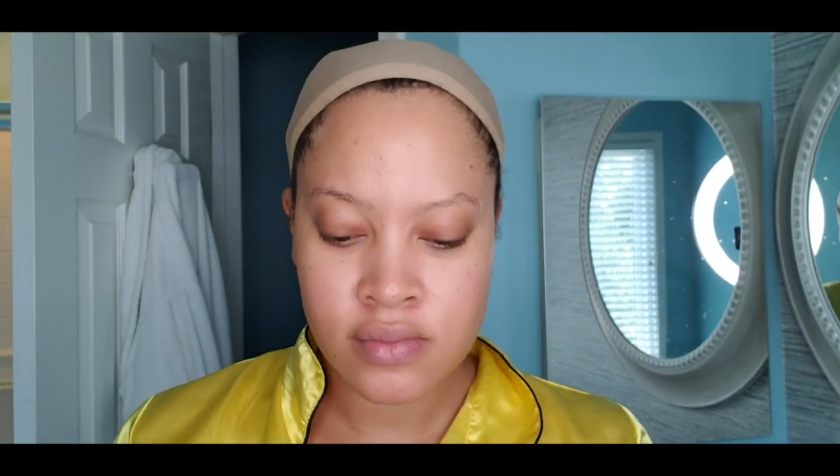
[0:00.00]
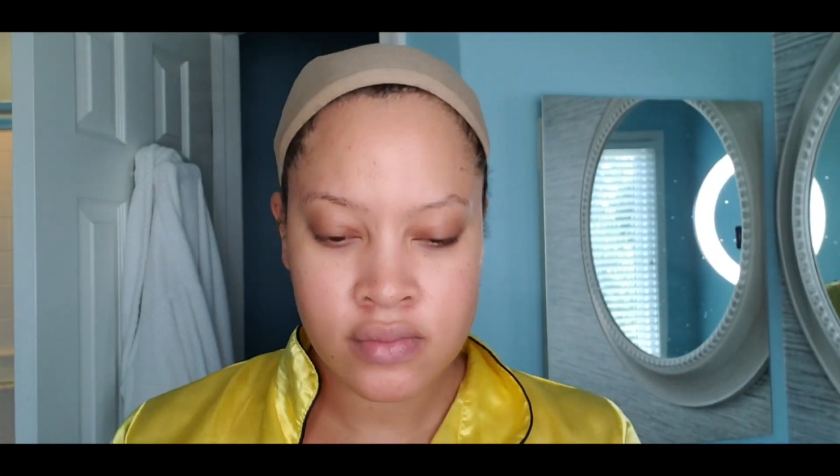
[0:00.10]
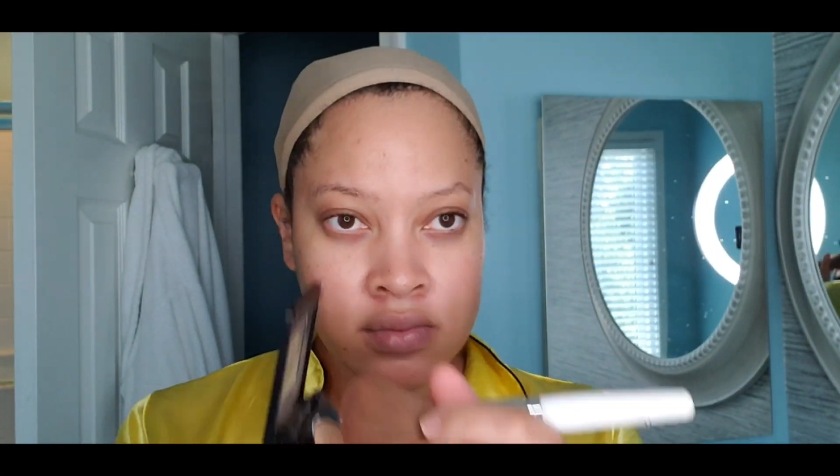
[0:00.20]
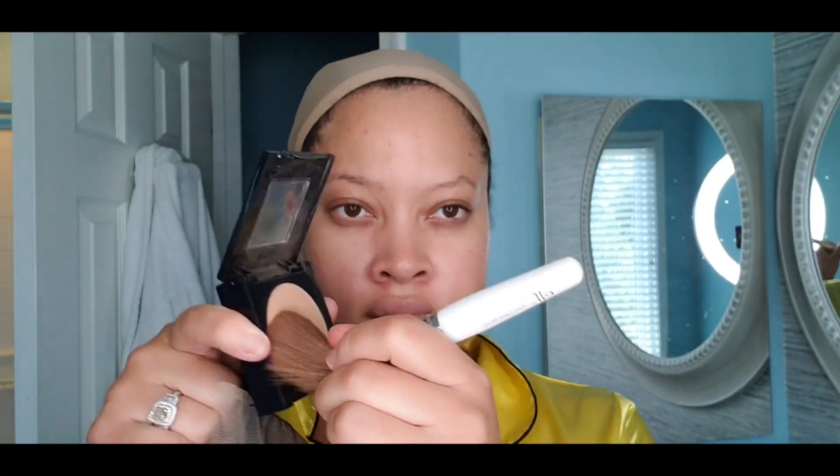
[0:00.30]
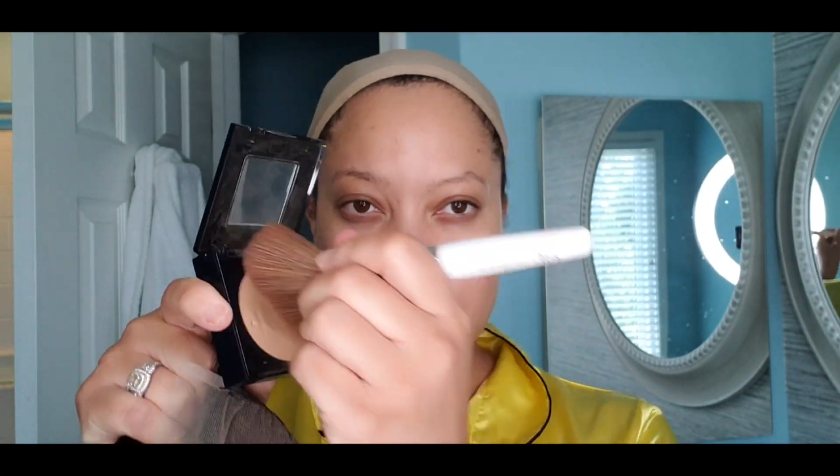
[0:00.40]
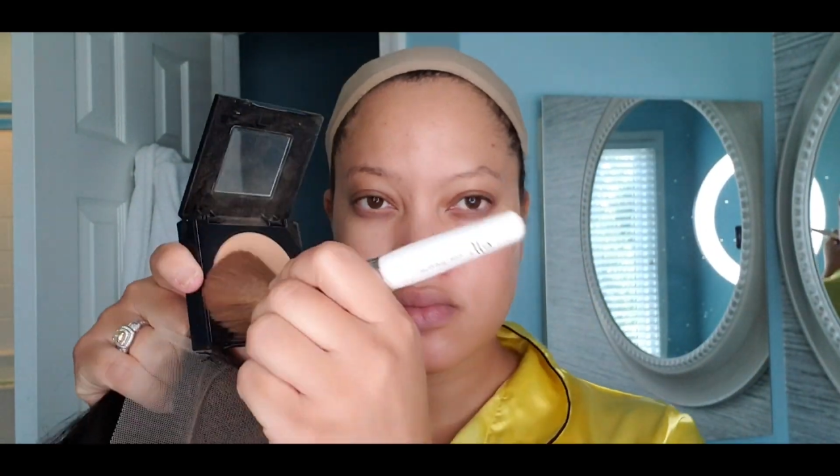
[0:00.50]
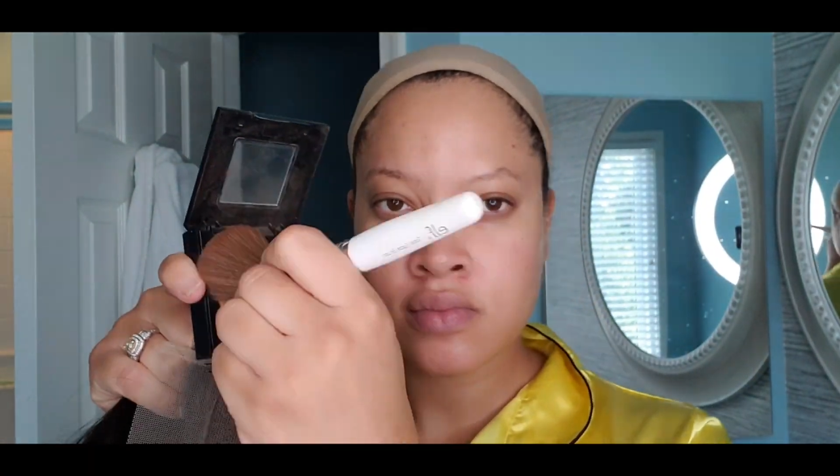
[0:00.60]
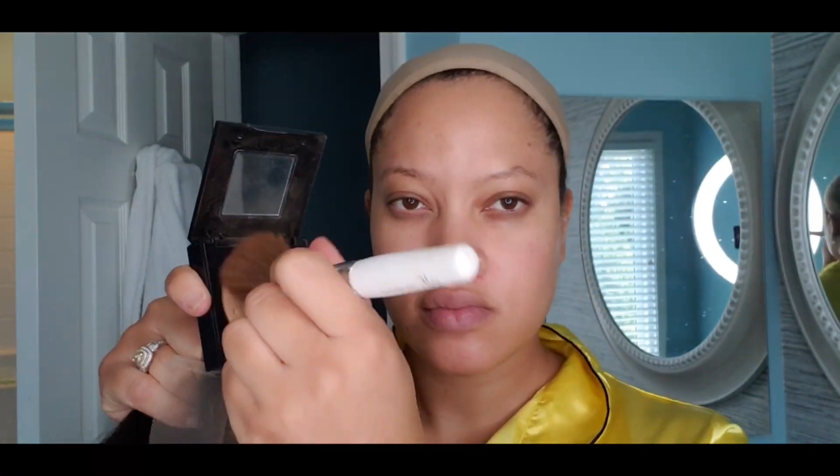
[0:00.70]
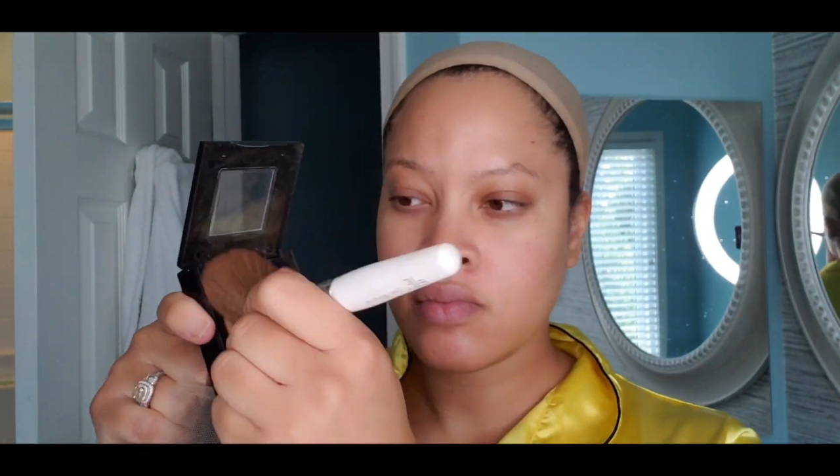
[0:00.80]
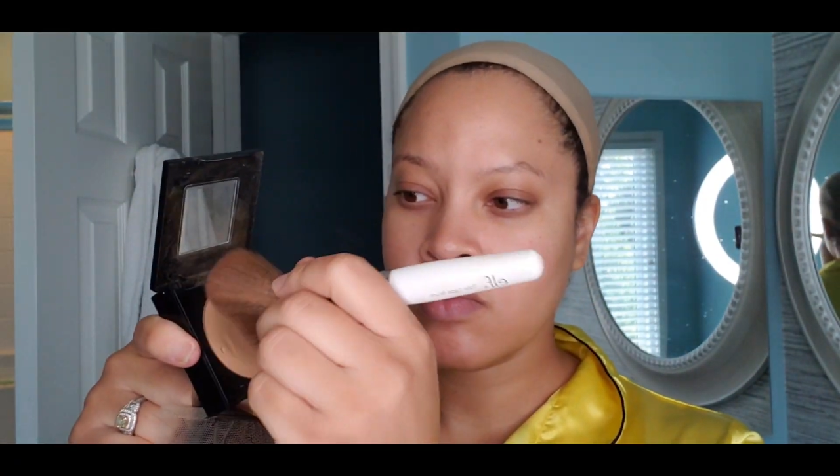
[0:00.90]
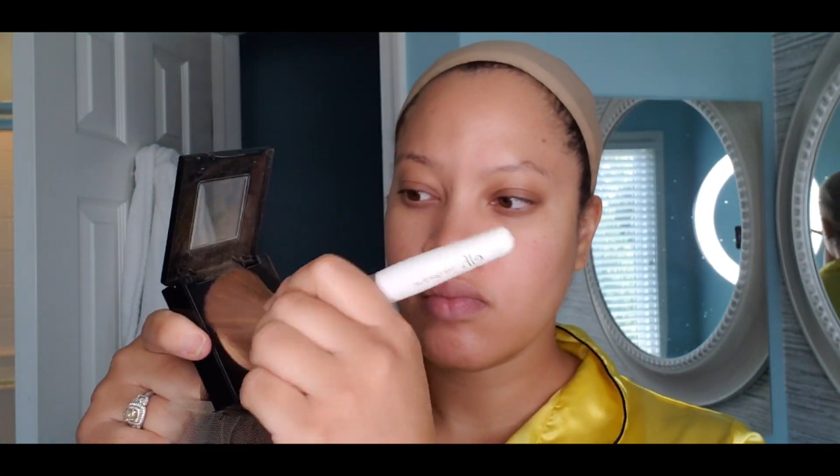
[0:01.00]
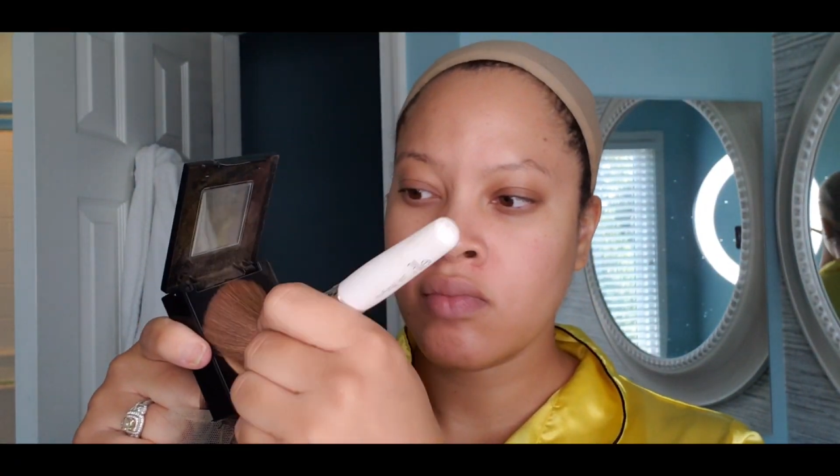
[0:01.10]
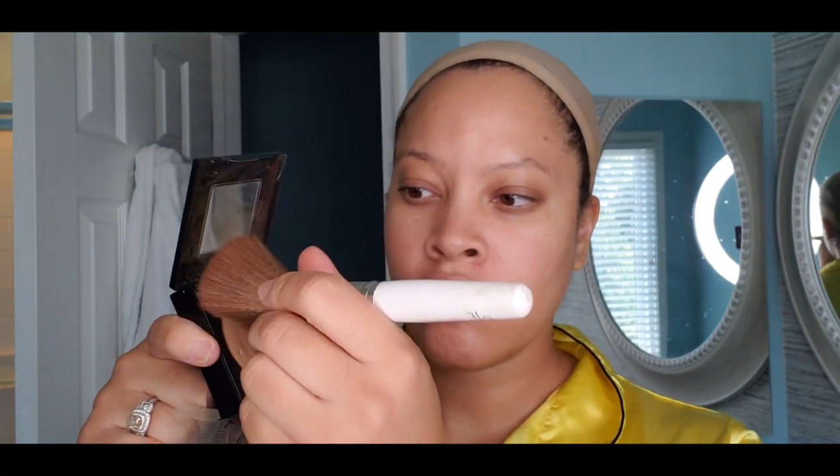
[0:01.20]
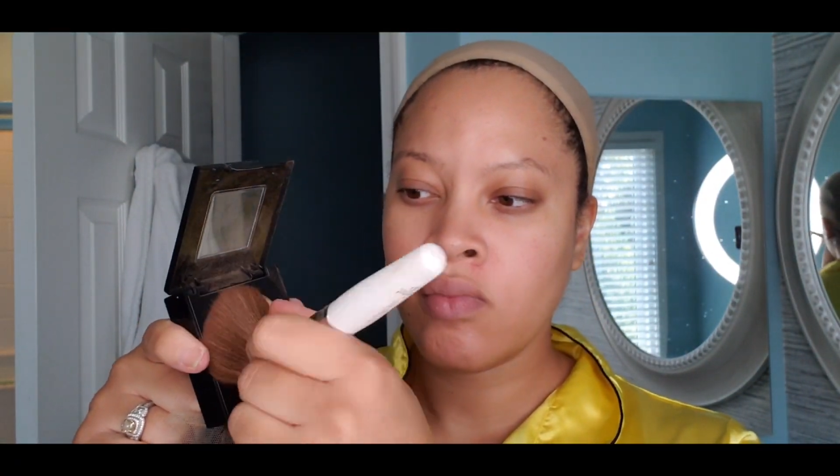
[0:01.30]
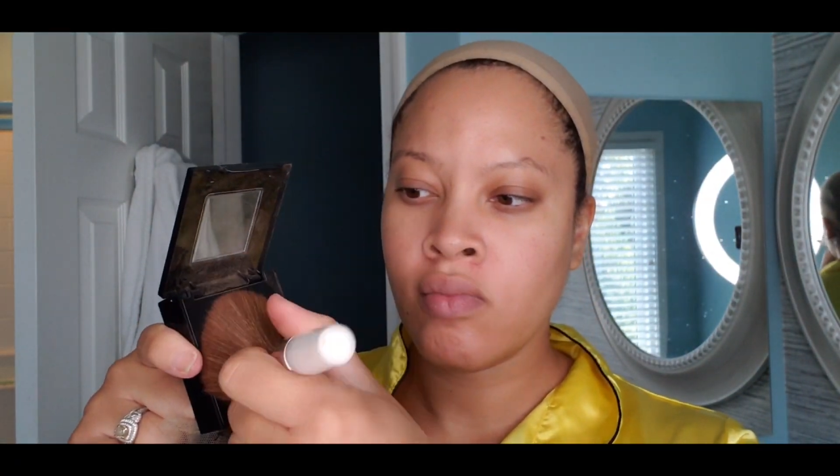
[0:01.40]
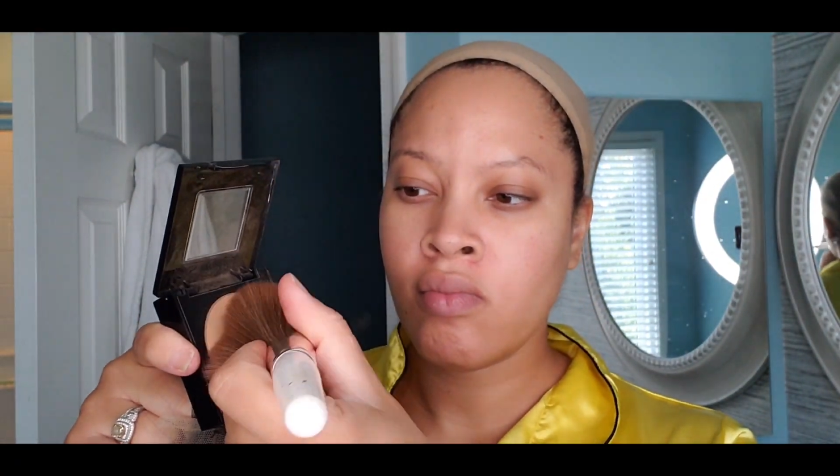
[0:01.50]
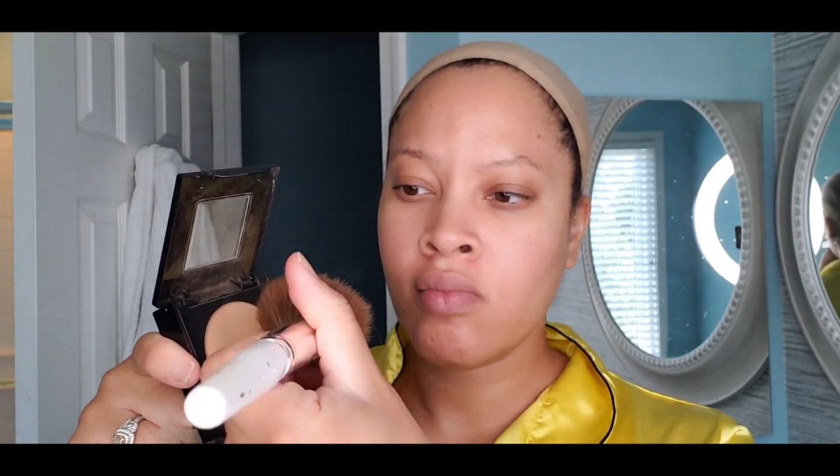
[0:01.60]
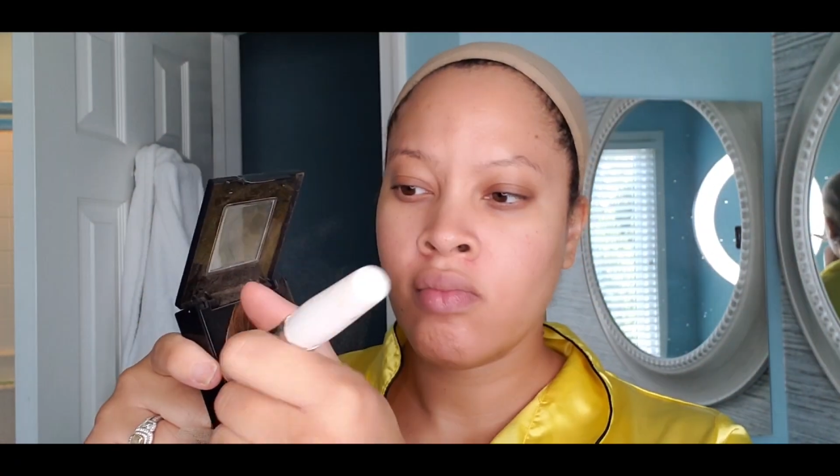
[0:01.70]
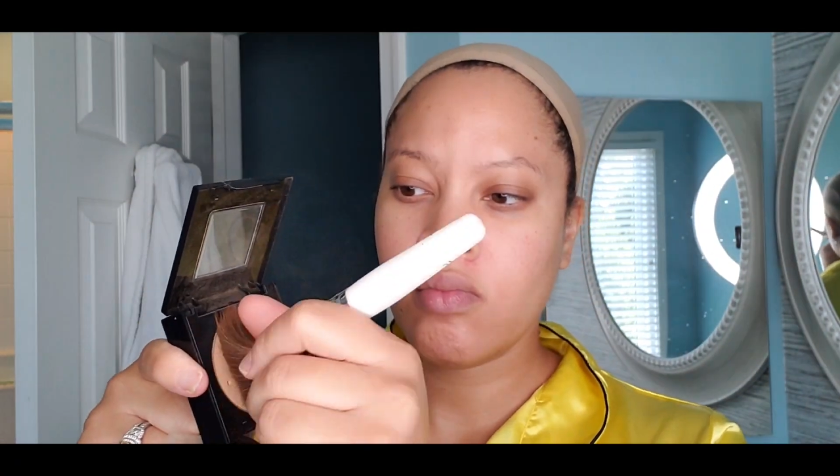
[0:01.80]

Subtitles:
lace just to tint